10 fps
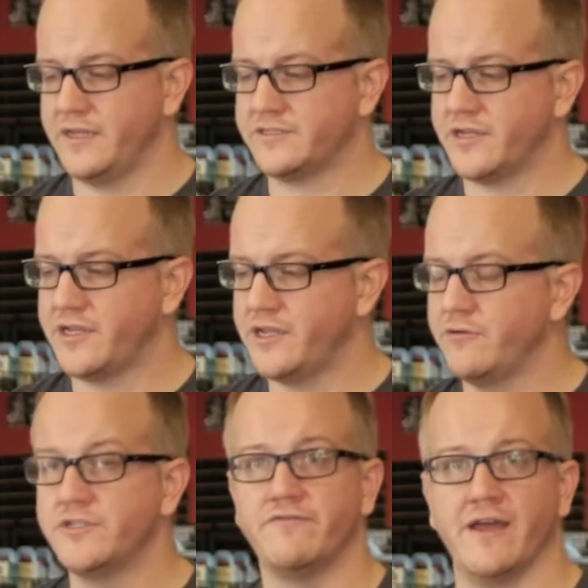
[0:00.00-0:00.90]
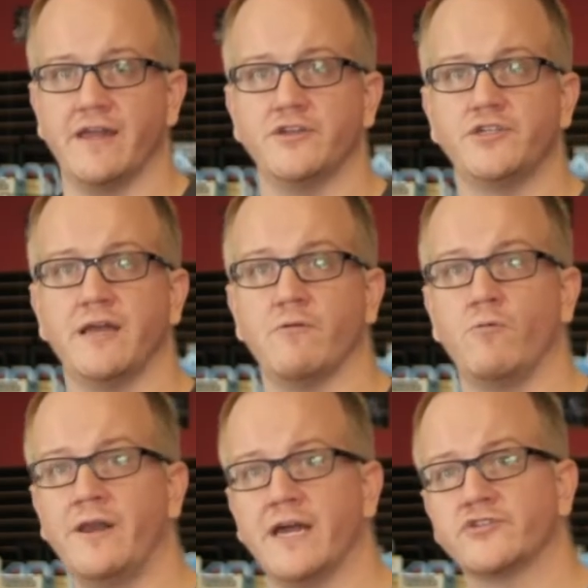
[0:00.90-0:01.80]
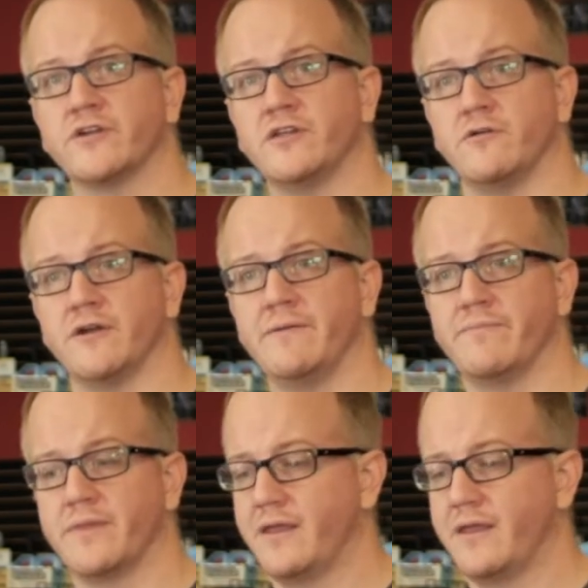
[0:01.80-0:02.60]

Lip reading: It's a huge advantage. You get 1 extra glory.